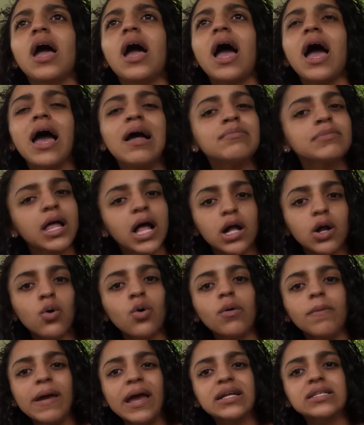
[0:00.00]
I'm not
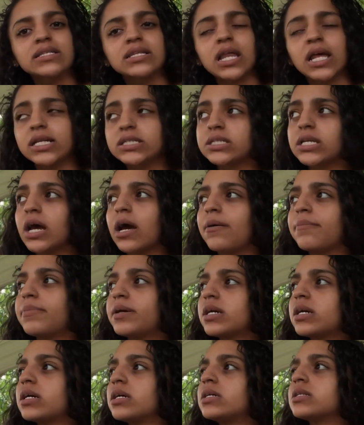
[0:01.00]
going back to that job
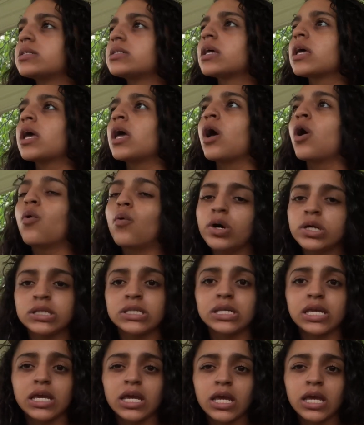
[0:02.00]
because, once
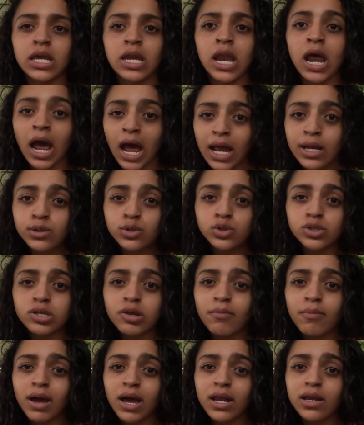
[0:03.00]
again, I knew
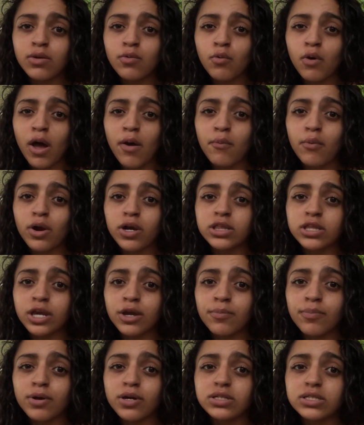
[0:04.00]
somebody who had worked
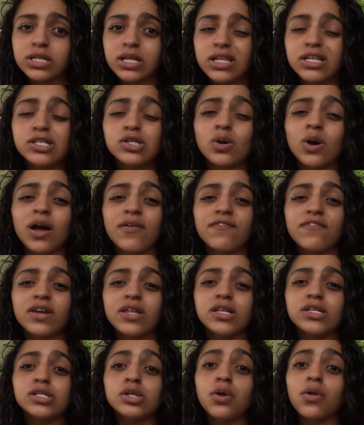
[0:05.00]
there personally, so I
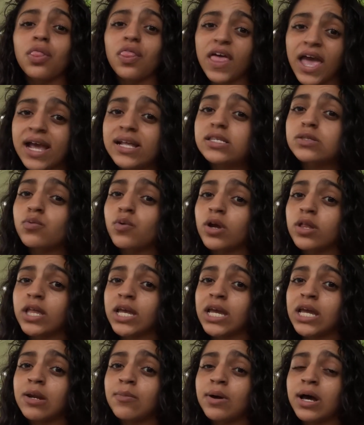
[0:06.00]
feel as though that's where
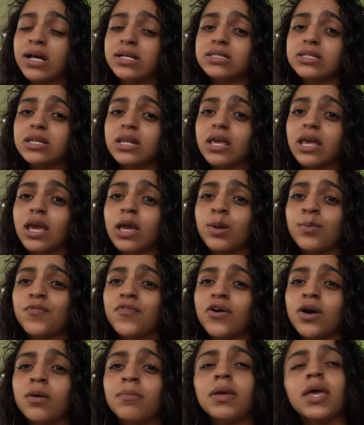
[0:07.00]
the animosity came
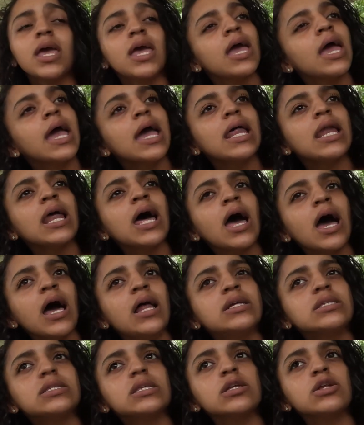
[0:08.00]
from. And I
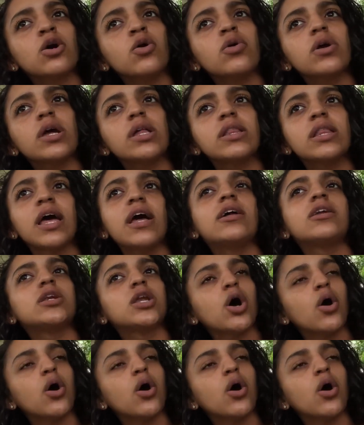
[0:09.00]
honestly don't get that.